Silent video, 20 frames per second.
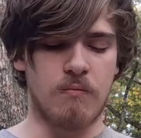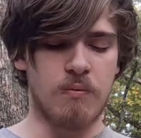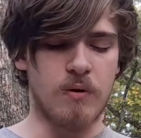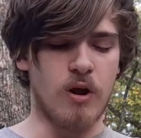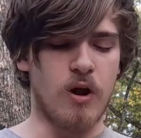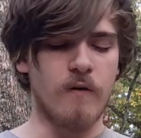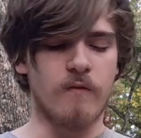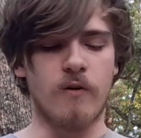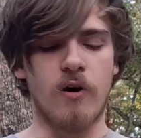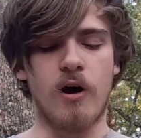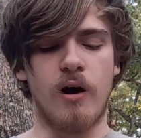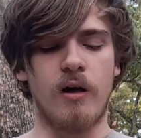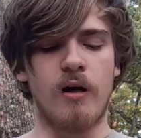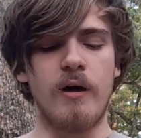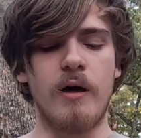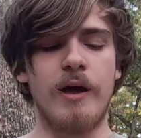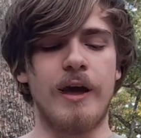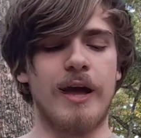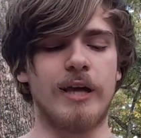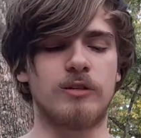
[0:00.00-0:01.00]
But overall,
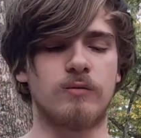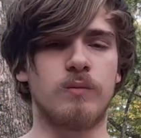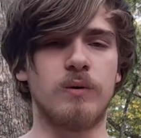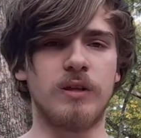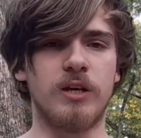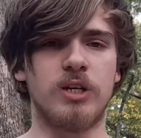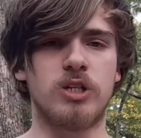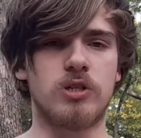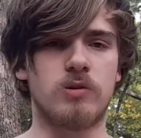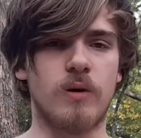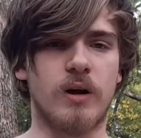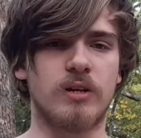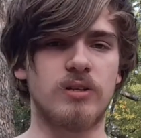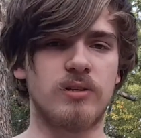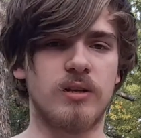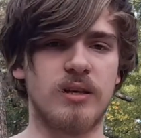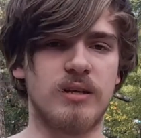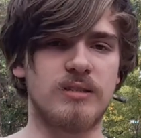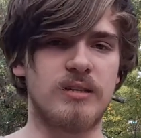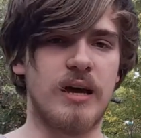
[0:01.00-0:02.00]
it's really
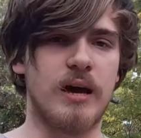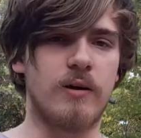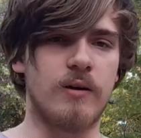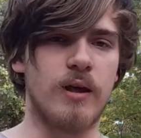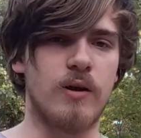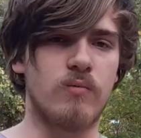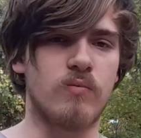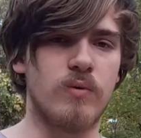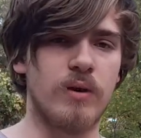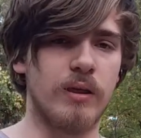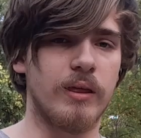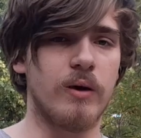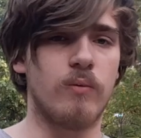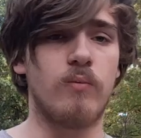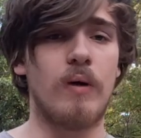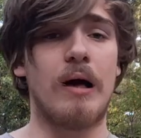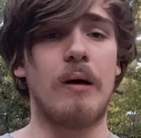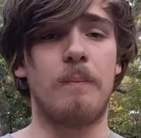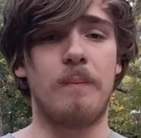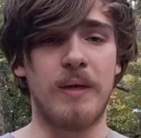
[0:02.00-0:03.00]
structurally sound and really
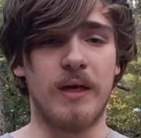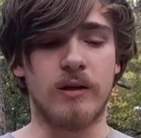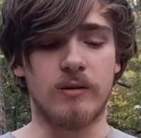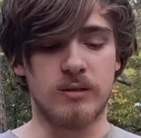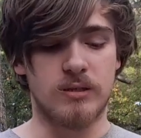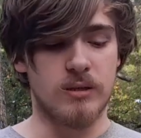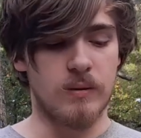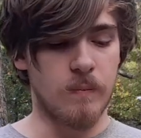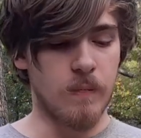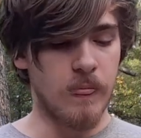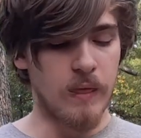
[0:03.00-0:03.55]
well built.